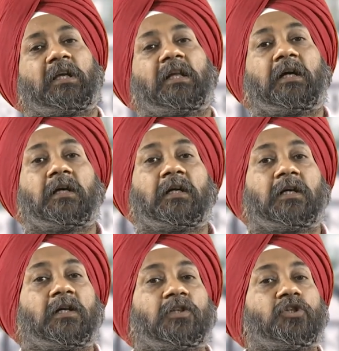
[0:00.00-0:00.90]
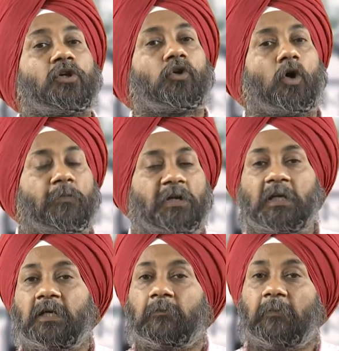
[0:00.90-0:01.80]
large economic
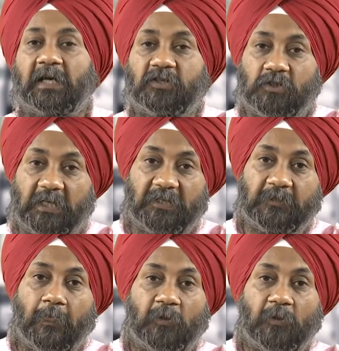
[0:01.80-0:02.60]
batch size.